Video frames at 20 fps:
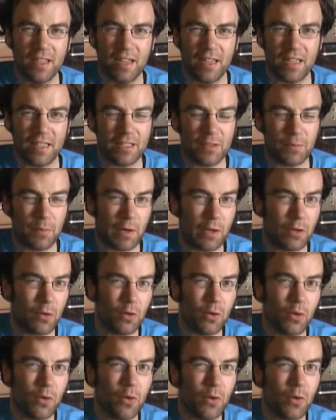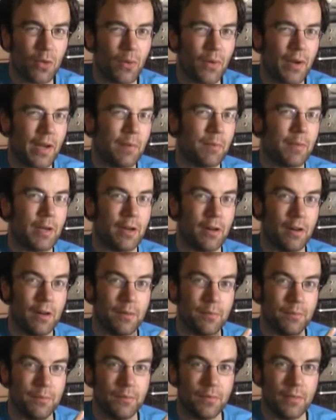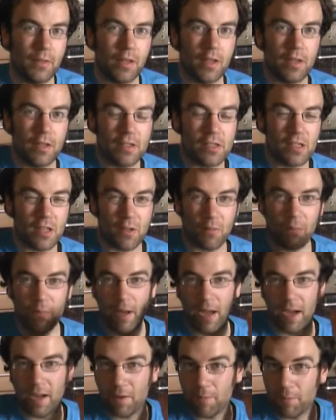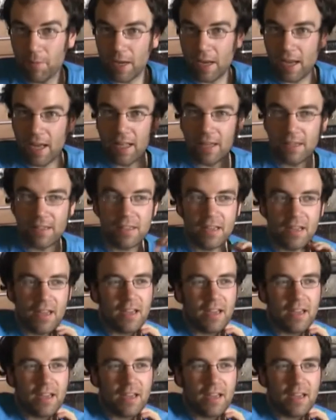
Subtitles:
And it spread all the way up my arm to the back of my head,